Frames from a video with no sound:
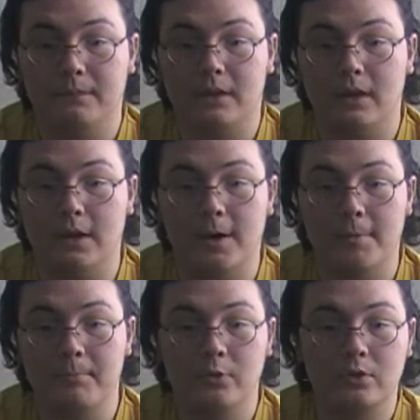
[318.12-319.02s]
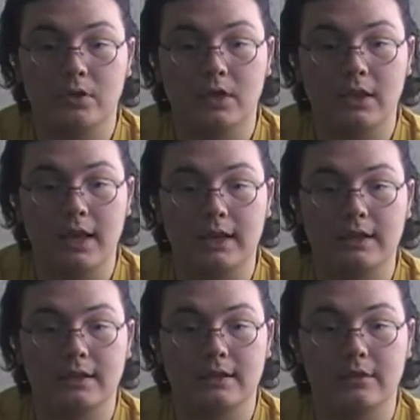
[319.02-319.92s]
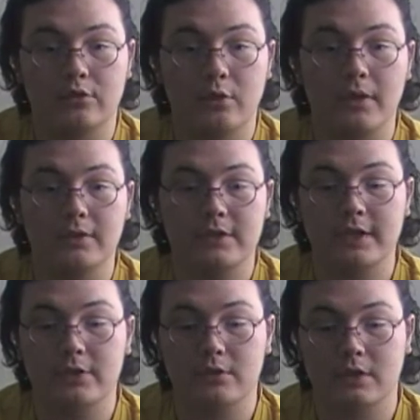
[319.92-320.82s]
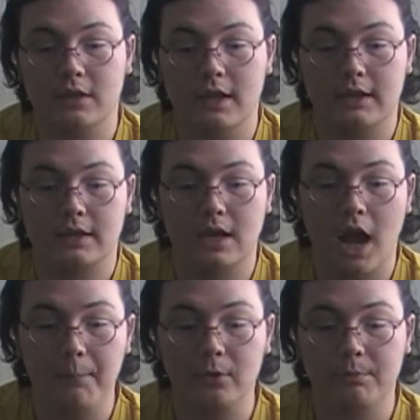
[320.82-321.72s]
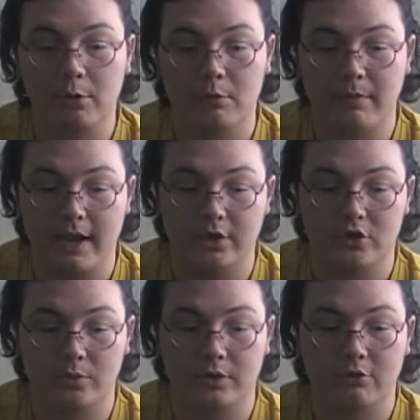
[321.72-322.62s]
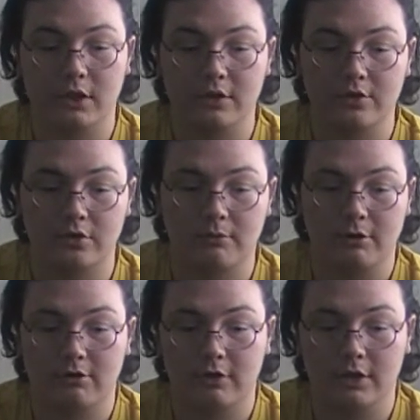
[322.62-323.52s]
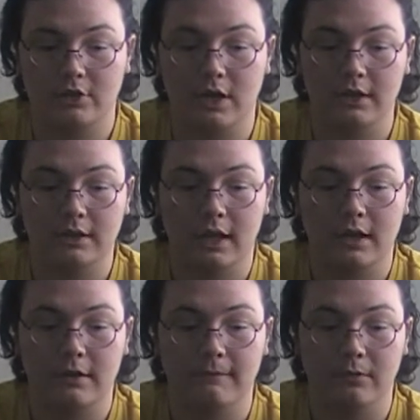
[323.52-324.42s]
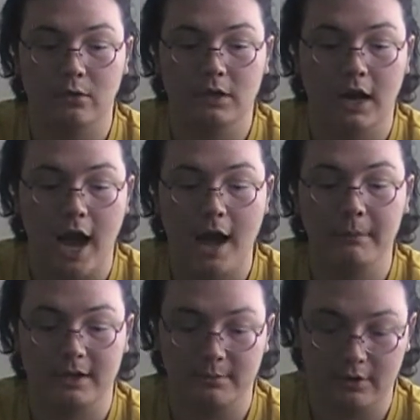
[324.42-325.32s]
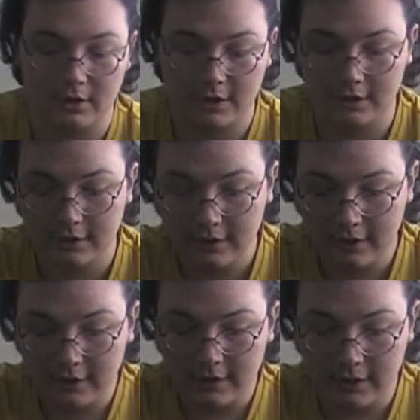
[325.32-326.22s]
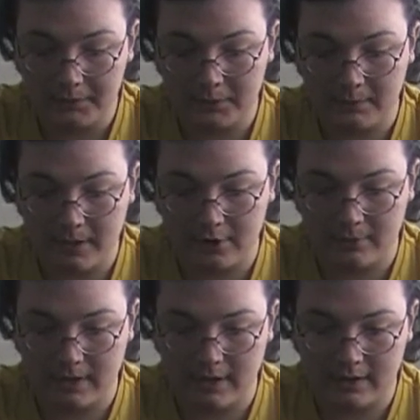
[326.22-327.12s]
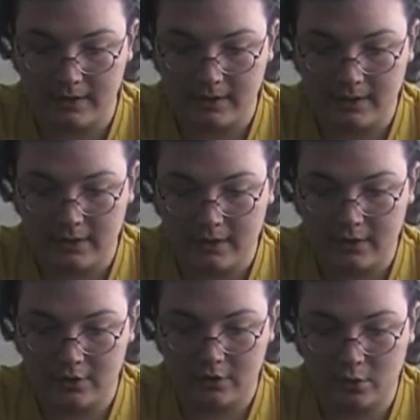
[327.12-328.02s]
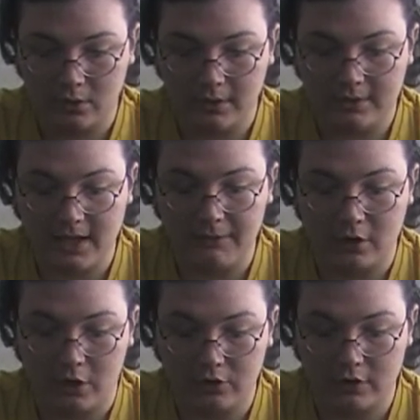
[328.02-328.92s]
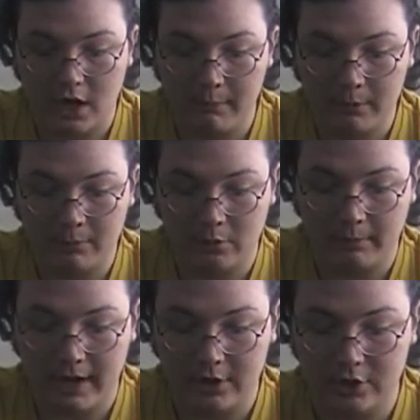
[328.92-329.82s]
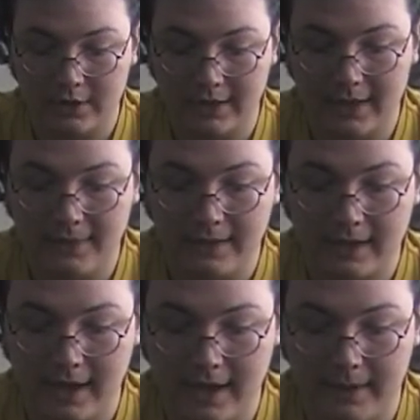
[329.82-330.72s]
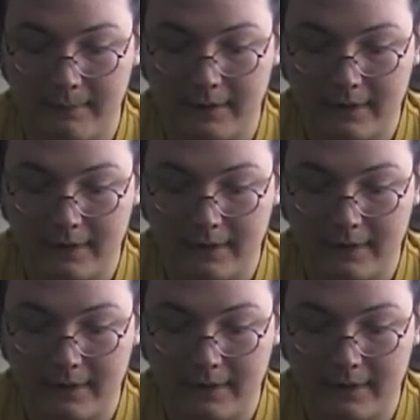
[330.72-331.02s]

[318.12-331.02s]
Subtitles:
You can collect, throughout the city, you can collect comic book pages. When you collect a certain amount, you'll actually unlock a full comic book of Spider-Man. There's a total of 700 comic book pages in the game.